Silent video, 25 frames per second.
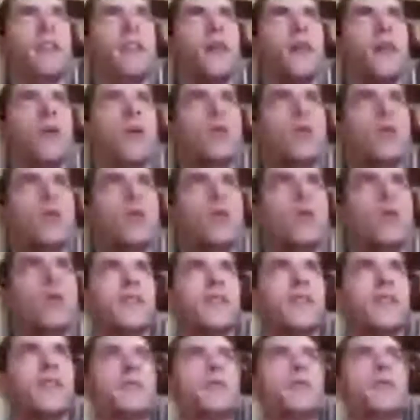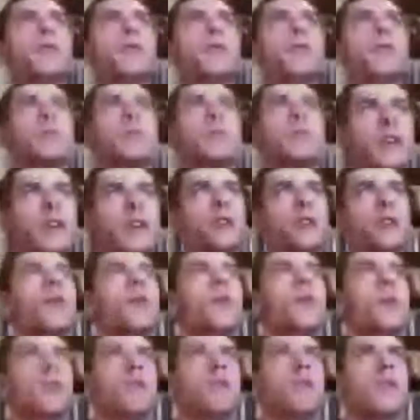hold is to protect
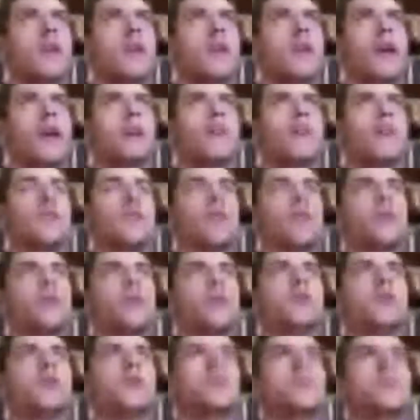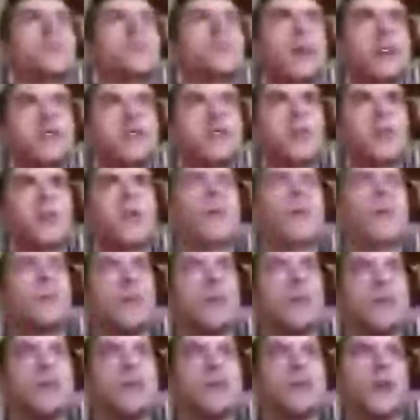women and to make sure
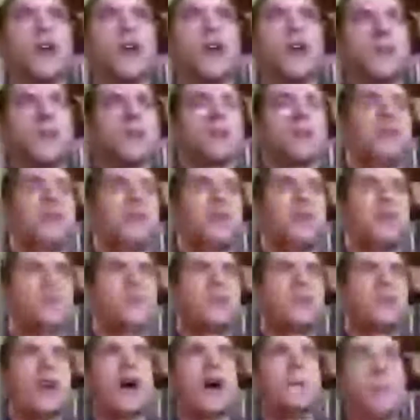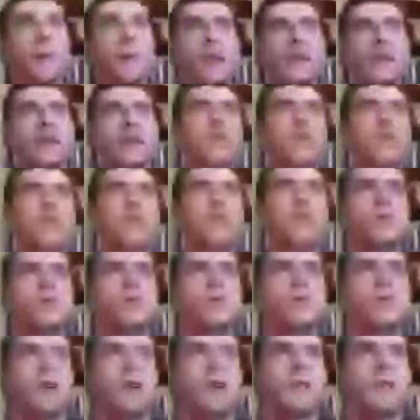women are able to not be sexually
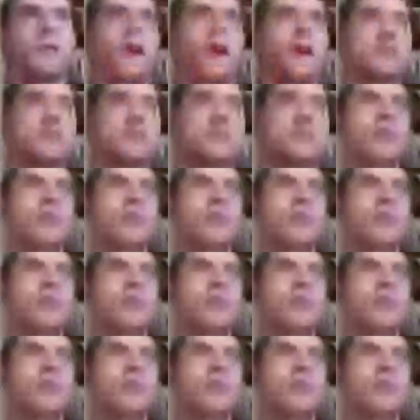harassed.